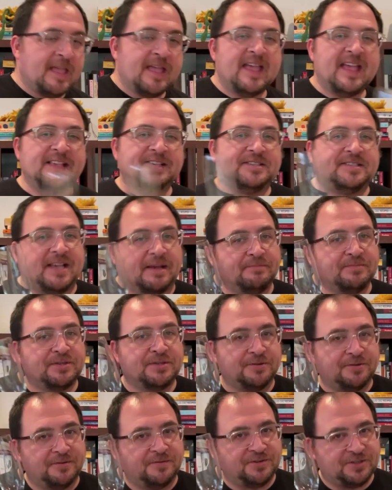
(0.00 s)
is some
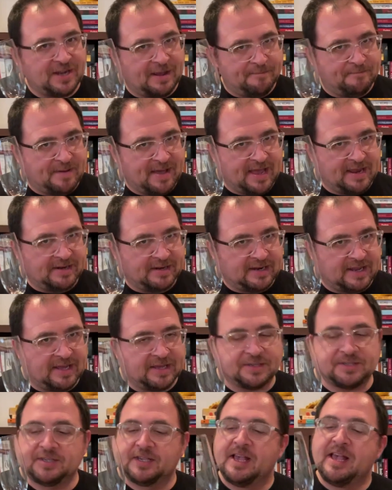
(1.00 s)
sort of champagne
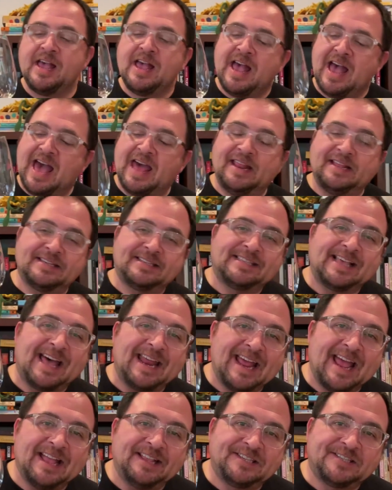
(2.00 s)
glass. And it's that
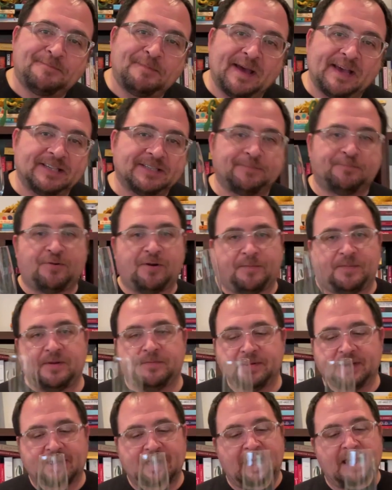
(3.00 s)
headspace
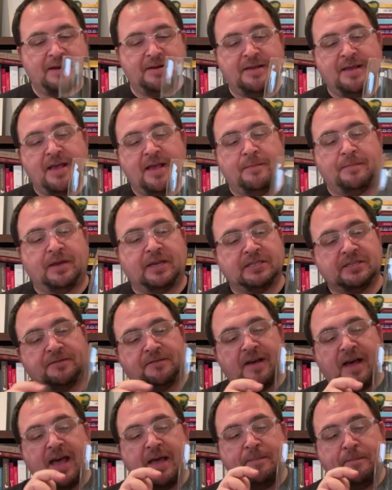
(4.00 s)
problem again. Because if
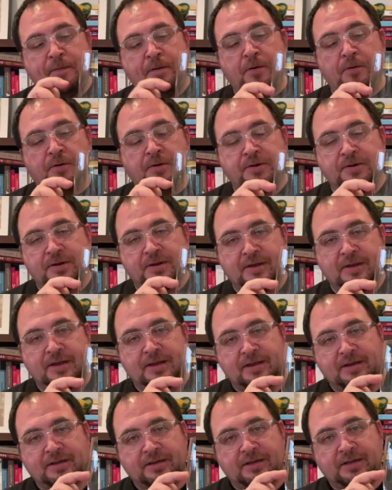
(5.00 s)
I put
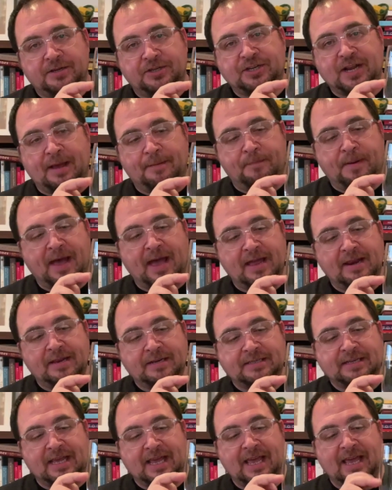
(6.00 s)
champagne
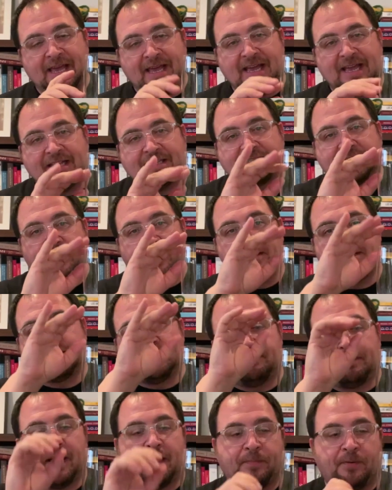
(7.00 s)
into here, it's going
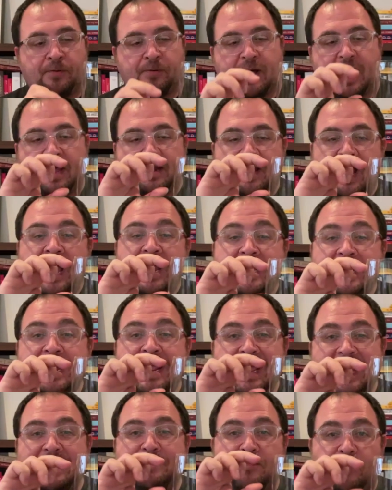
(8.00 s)
to bubble and I
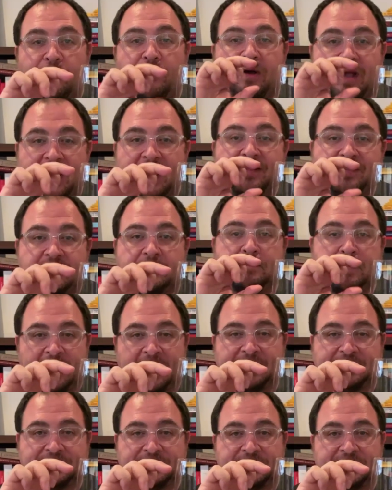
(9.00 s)
need more
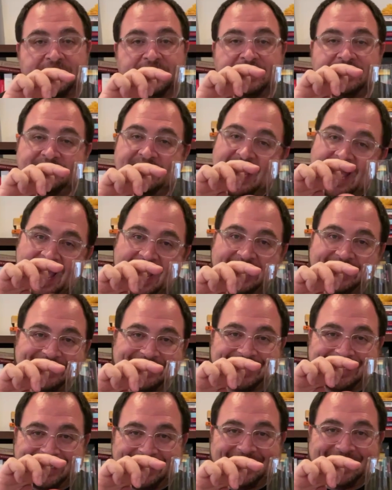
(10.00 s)
headspace to
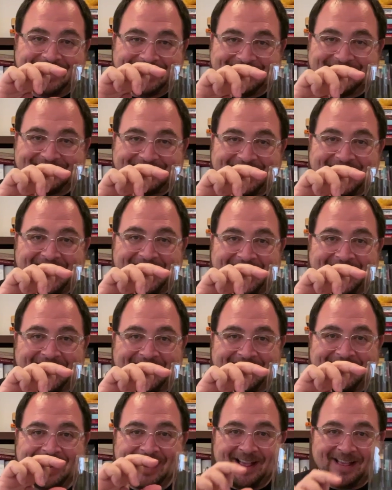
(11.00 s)
actually
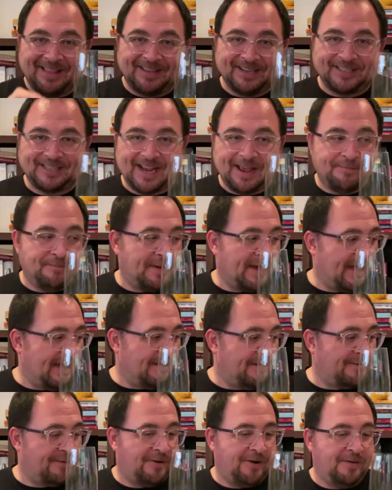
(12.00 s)
contain the champagne
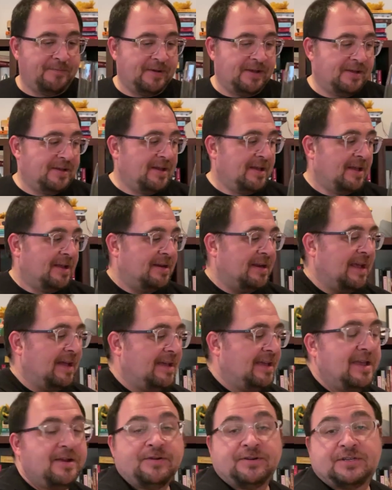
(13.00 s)
aroma. Now,
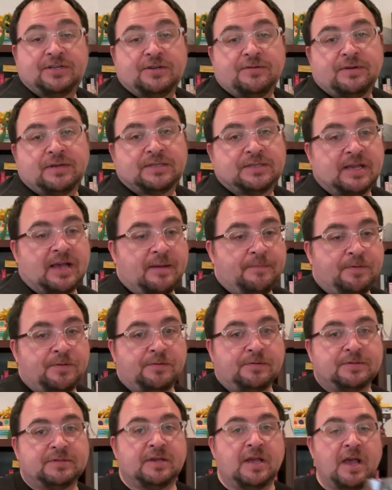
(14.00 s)
here are two
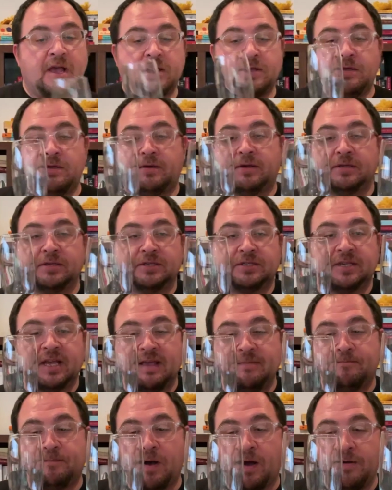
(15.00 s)
examples. You can
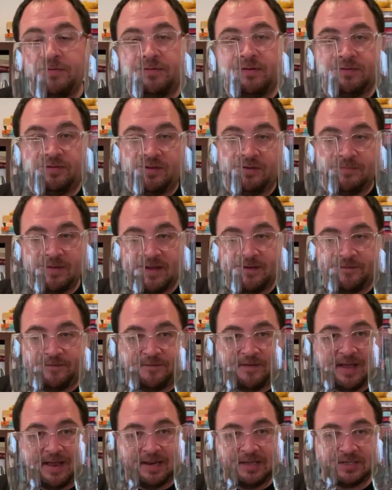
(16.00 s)
see both of them have
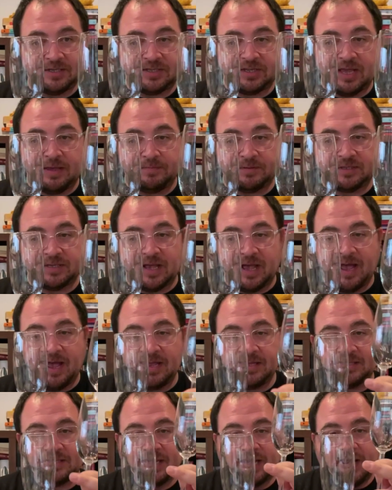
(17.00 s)
fairly steep
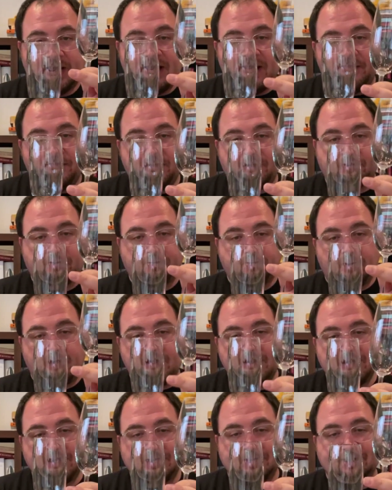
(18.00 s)
sides. This
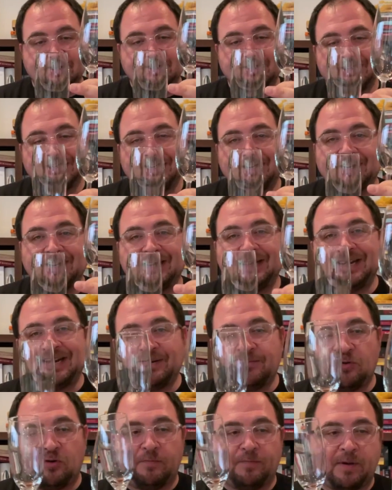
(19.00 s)
one is a
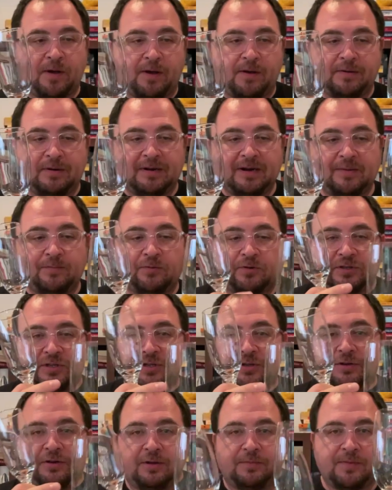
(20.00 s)
little more bowed, a little more
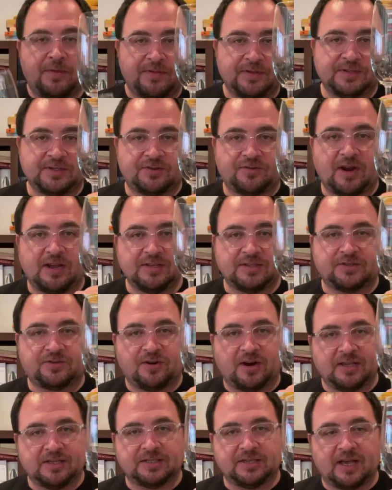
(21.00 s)
tulip than this
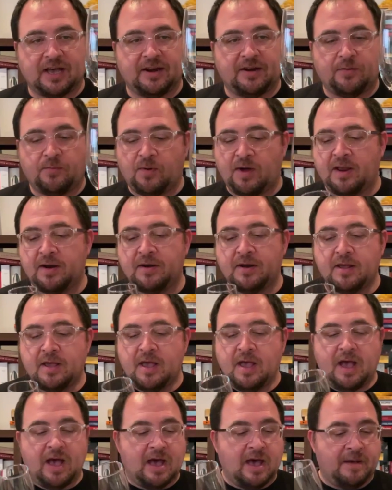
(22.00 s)
straight-sided one.
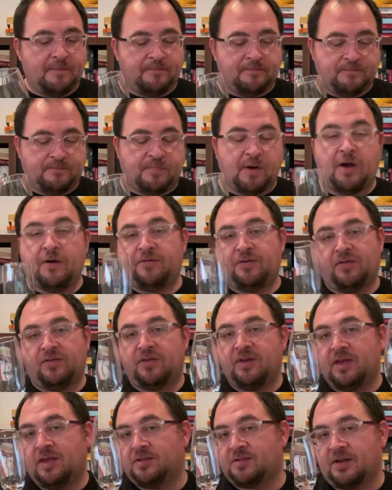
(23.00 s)
Both of
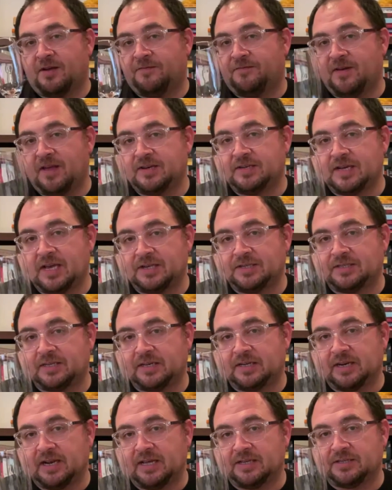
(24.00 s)
these are
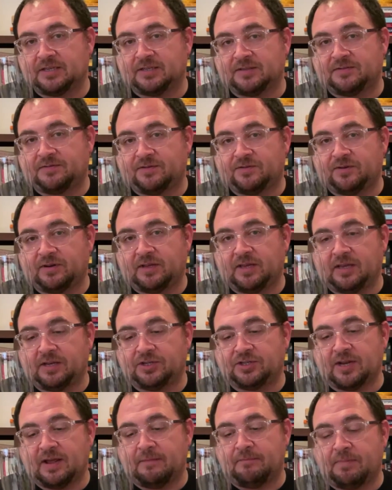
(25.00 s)
fantastic glasses for drinking
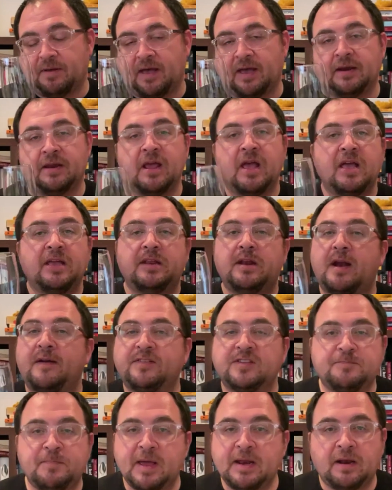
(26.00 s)
champagne. You don't have
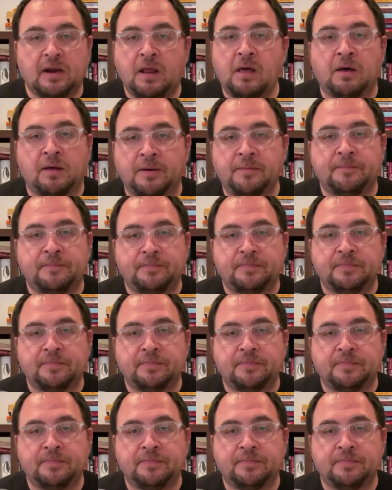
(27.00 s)
to spend a lot.